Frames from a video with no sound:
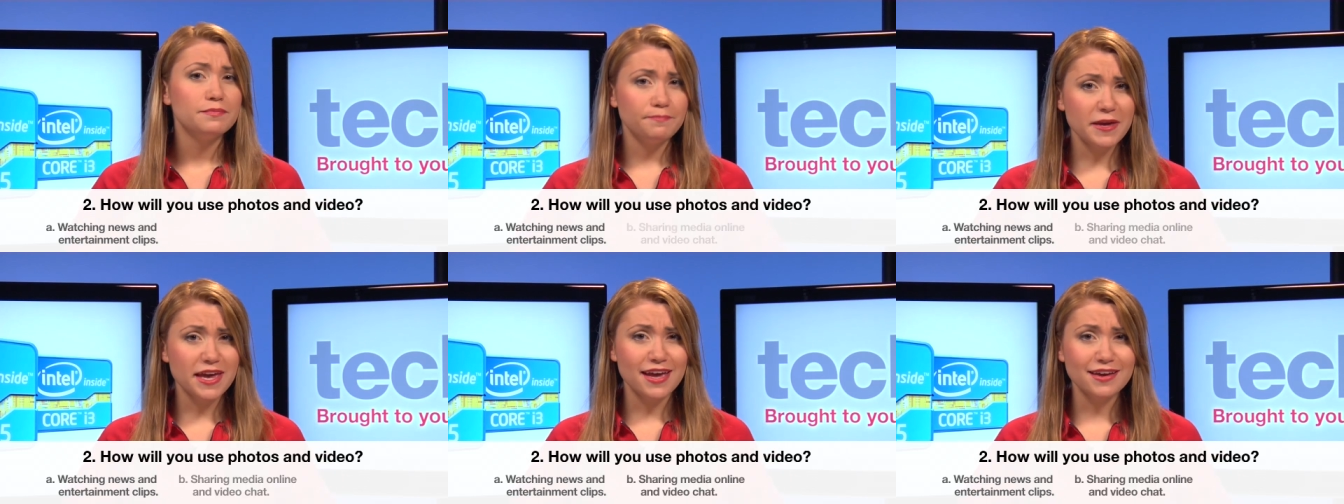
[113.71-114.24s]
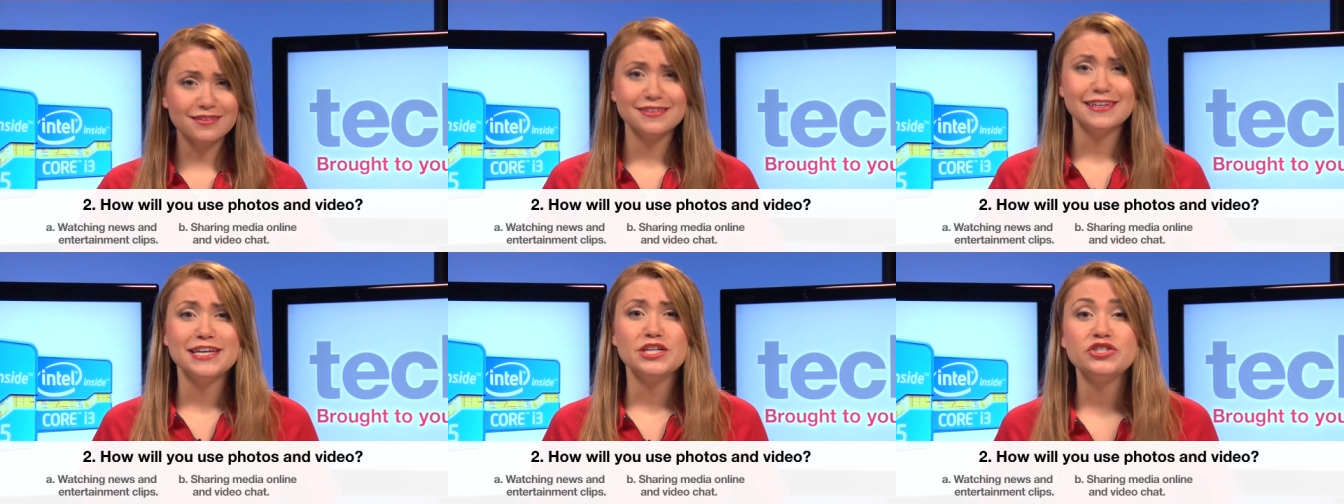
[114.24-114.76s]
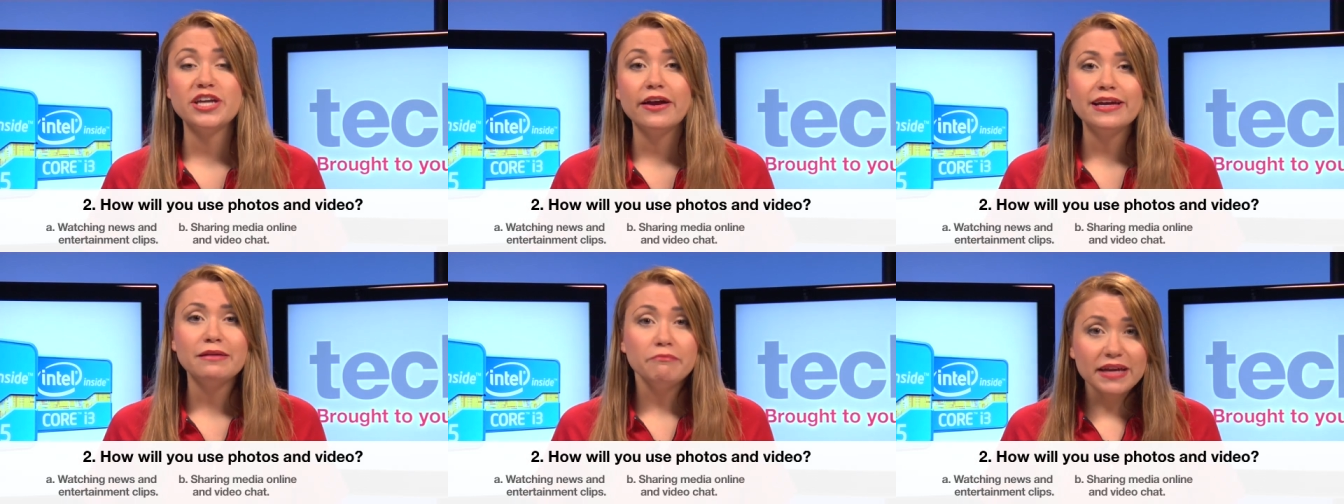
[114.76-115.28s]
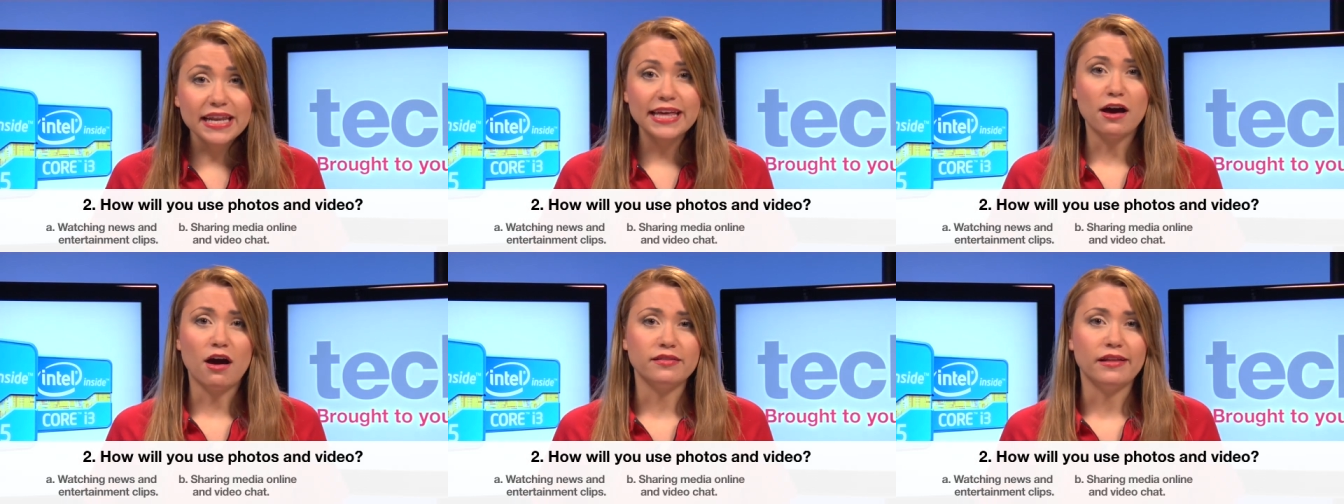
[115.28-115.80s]
B, sharing media
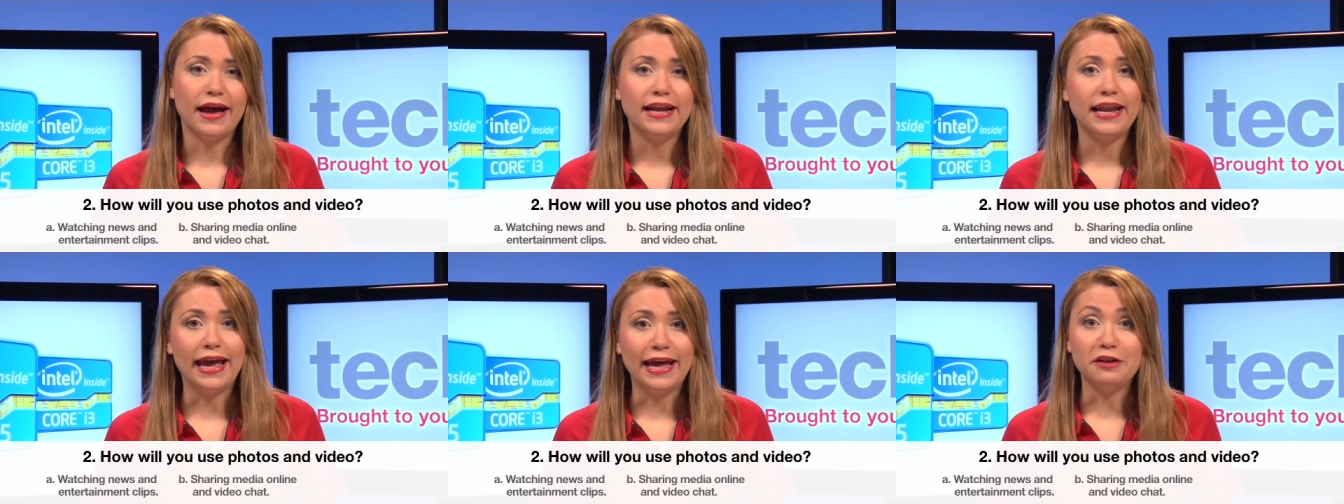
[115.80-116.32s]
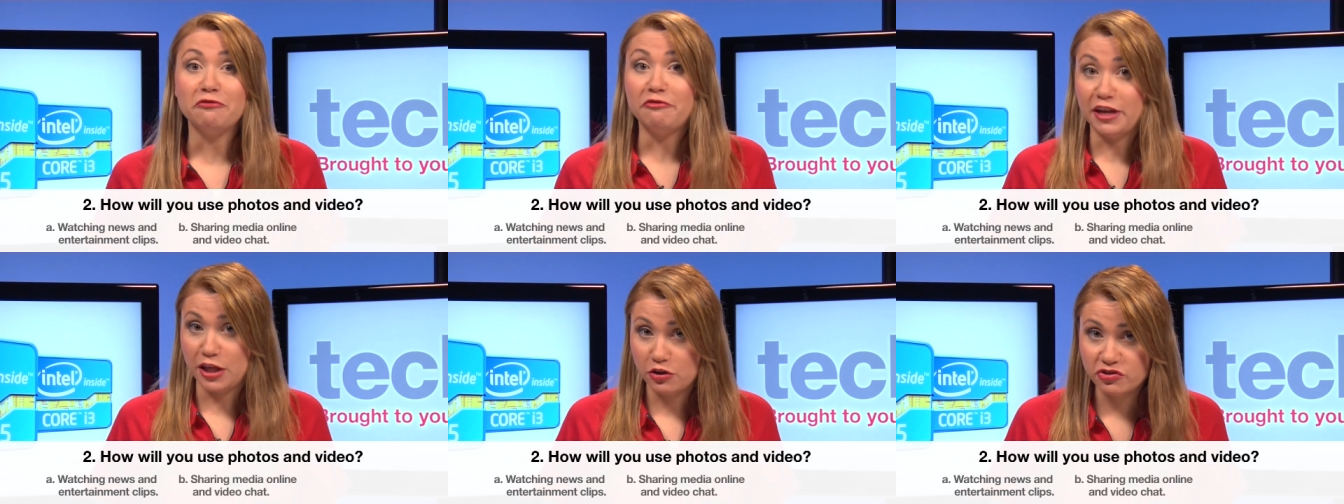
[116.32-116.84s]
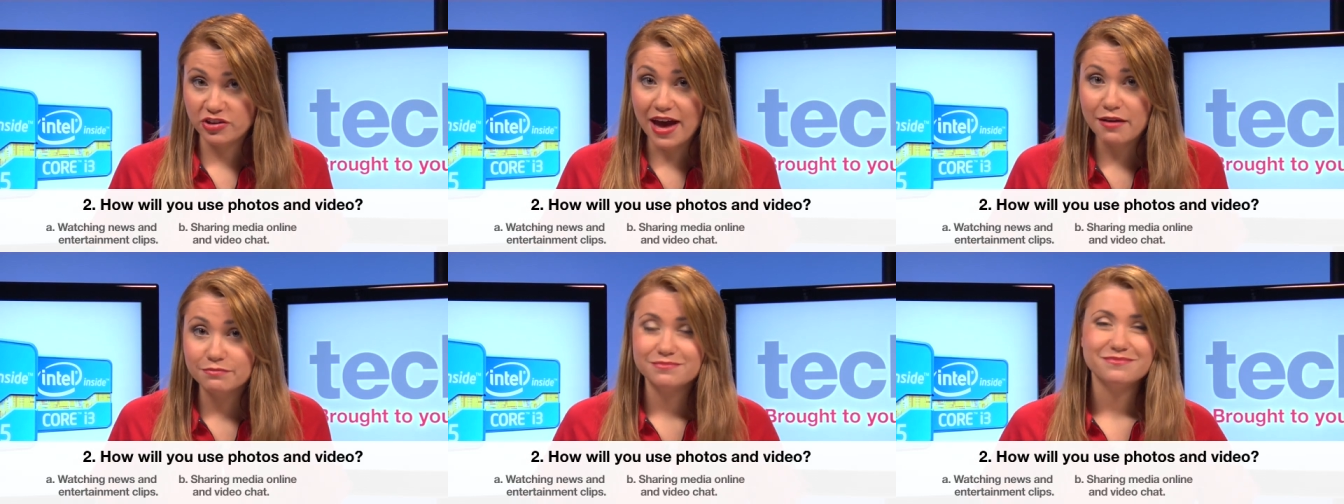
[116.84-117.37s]
online and video chat.